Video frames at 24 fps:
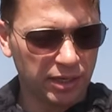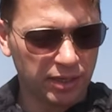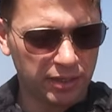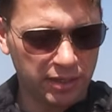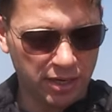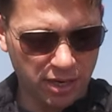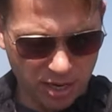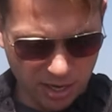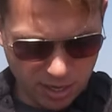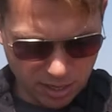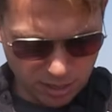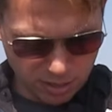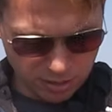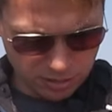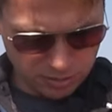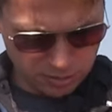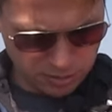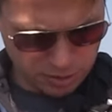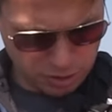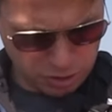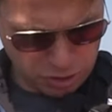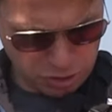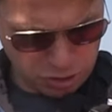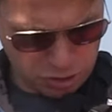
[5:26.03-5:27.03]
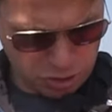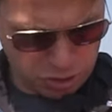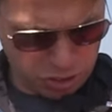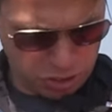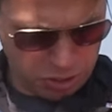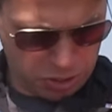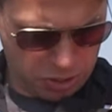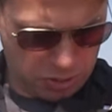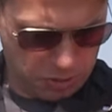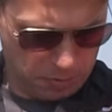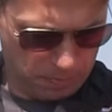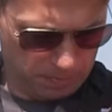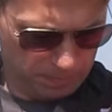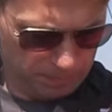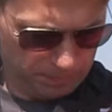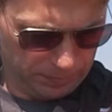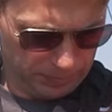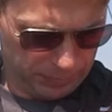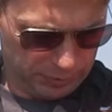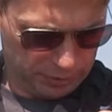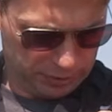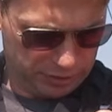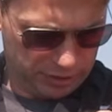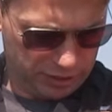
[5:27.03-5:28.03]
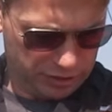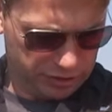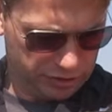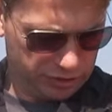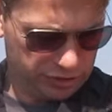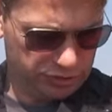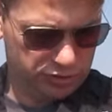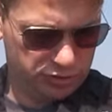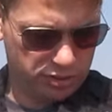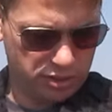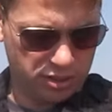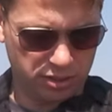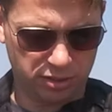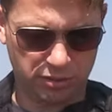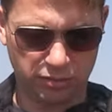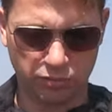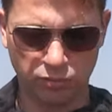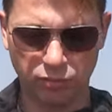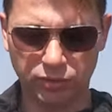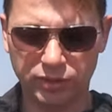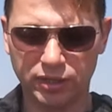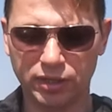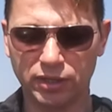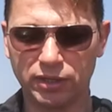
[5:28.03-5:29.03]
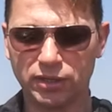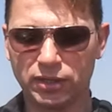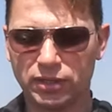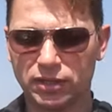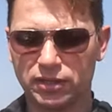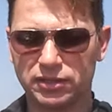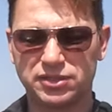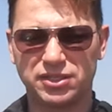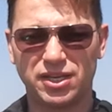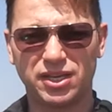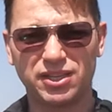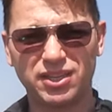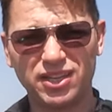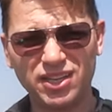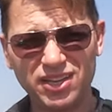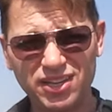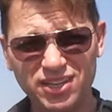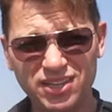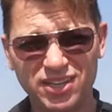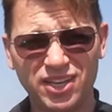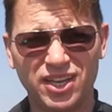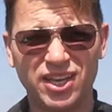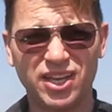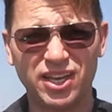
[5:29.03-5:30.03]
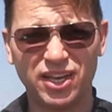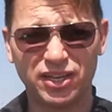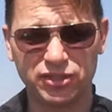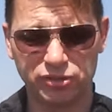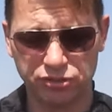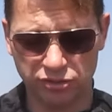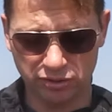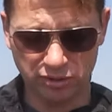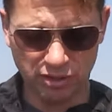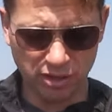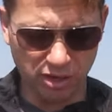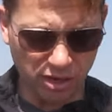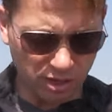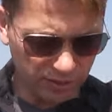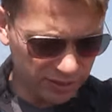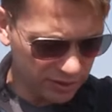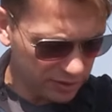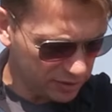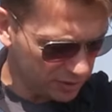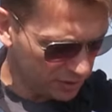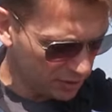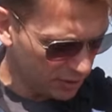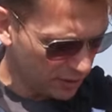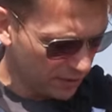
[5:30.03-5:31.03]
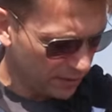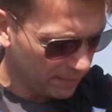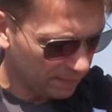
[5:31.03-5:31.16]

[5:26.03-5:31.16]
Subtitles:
Now, touch it with a tether to the harness,